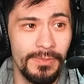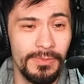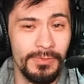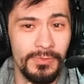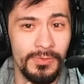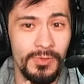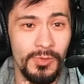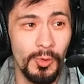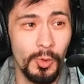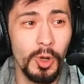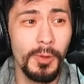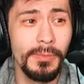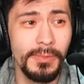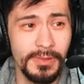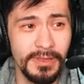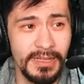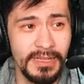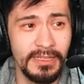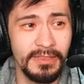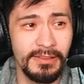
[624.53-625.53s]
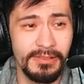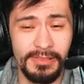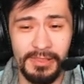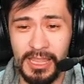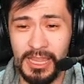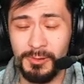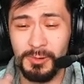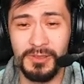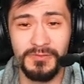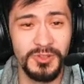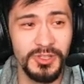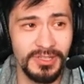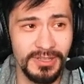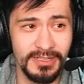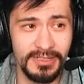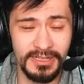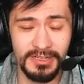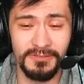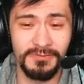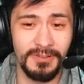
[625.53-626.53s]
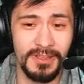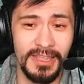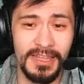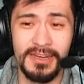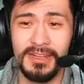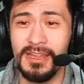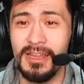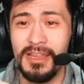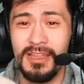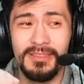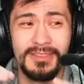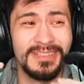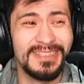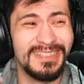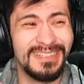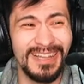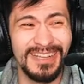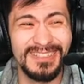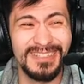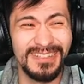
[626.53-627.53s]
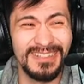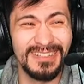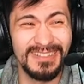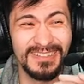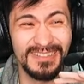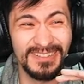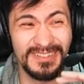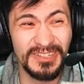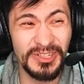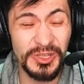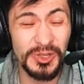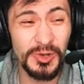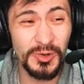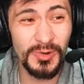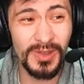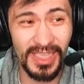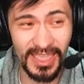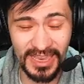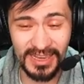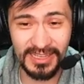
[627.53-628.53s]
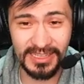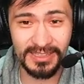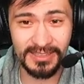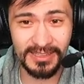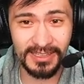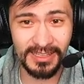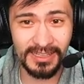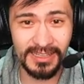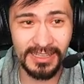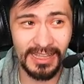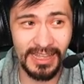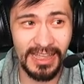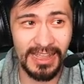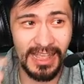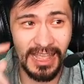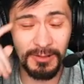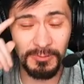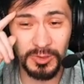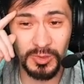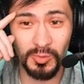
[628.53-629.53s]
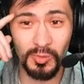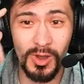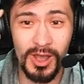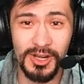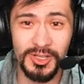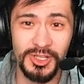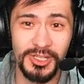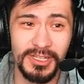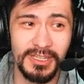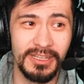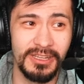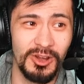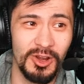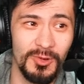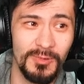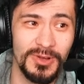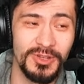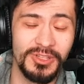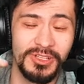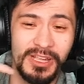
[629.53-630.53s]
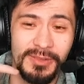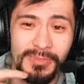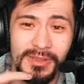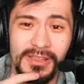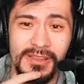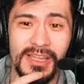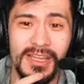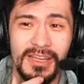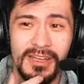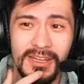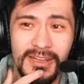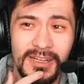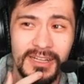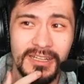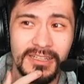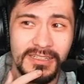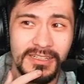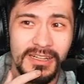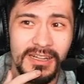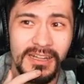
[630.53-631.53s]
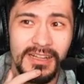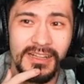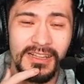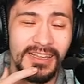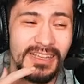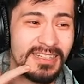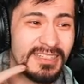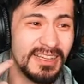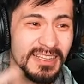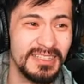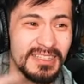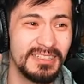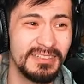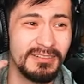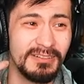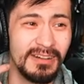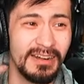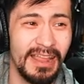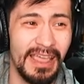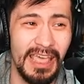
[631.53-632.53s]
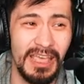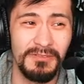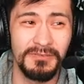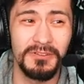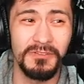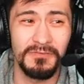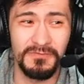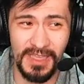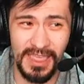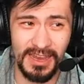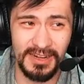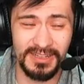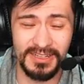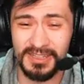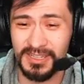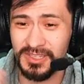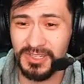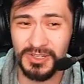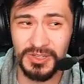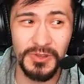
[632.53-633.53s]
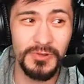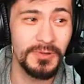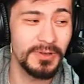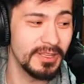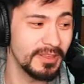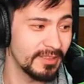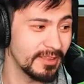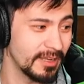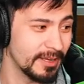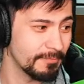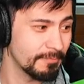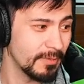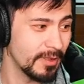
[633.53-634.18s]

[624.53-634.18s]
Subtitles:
normally, like we have just identified, this doesn't do anything. And I was watching it originally and being like, huh, it doesn't have an effect. It doesn't do anything.